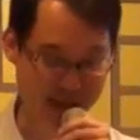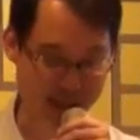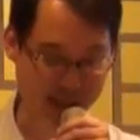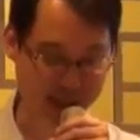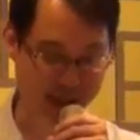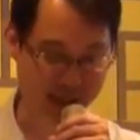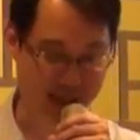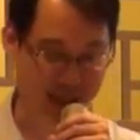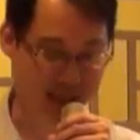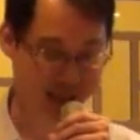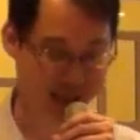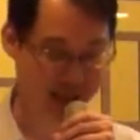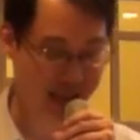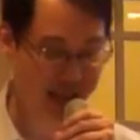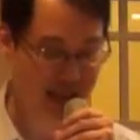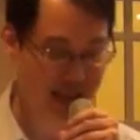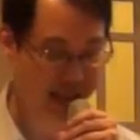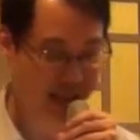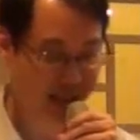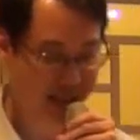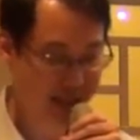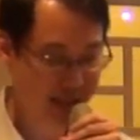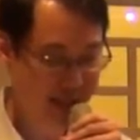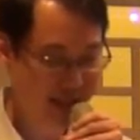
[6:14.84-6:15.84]
Okay?
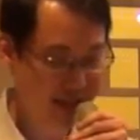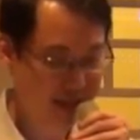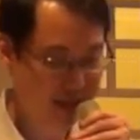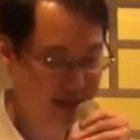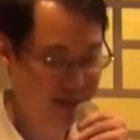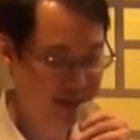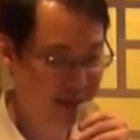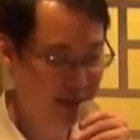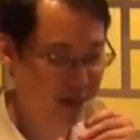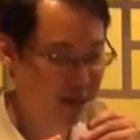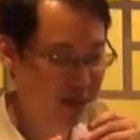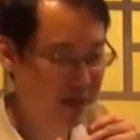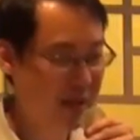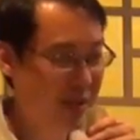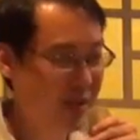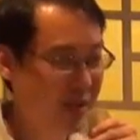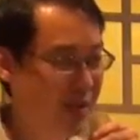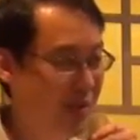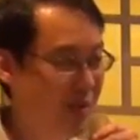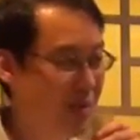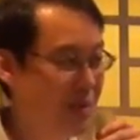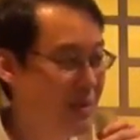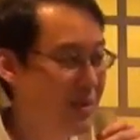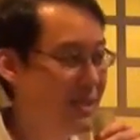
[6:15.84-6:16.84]
During
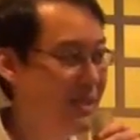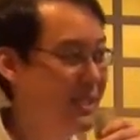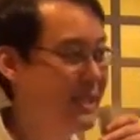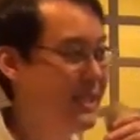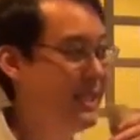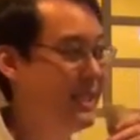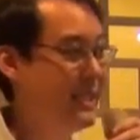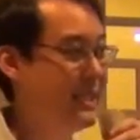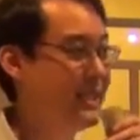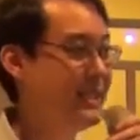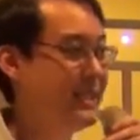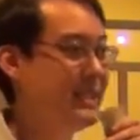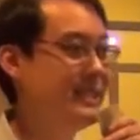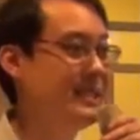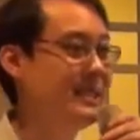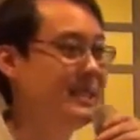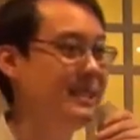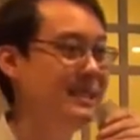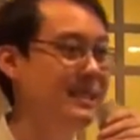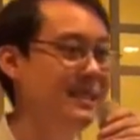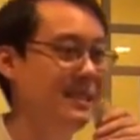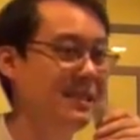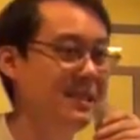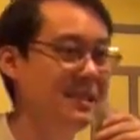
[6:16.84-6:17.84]
those
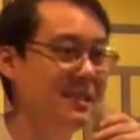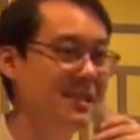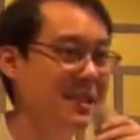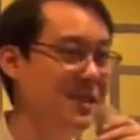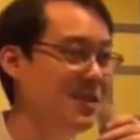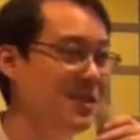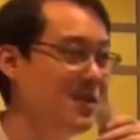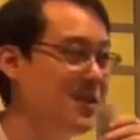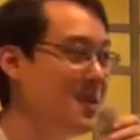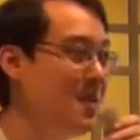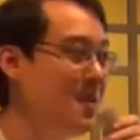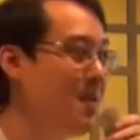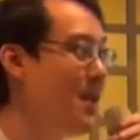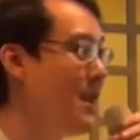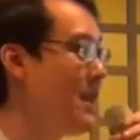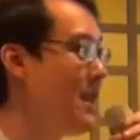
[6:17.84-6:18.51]
days, the Central